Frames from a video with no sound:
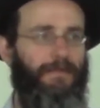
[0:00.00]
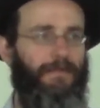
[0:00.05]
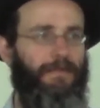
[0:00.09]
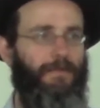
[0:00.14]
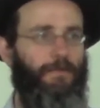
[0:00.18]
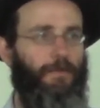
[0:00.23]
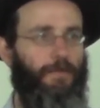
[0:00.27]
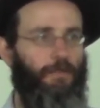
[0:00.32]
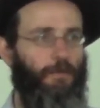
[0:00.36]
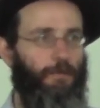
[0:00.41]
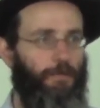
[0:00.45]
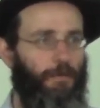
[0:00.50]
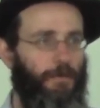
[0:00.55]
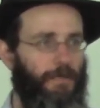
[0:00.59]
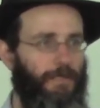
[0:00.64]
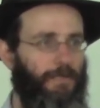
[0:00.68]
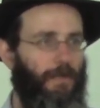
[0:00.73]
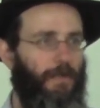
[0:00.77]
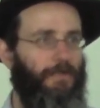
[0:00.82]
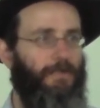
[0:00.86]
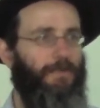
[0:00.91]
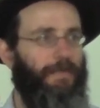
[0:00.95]
You'd have to pull
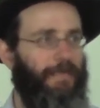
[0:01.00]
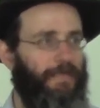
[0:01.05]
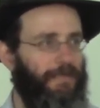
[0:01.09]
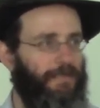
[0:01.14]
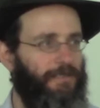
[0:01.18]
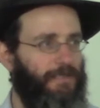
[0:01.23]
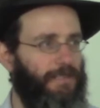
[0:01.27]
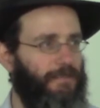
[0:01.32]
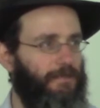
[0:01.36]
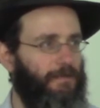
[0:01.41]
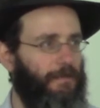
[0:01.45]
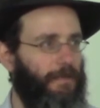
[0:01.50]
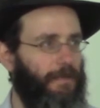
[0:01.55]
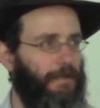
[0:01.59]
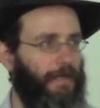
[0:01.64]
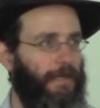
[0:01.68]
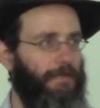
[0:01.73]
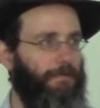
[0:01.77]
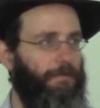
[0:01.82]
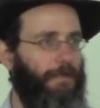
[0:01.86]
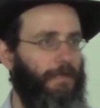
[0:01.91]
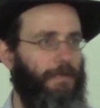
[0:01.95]
in all your energy into the
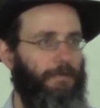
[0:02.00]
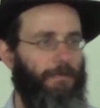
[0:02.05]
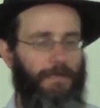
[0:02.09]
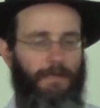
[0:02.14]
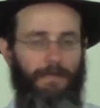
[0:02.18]
light bulb,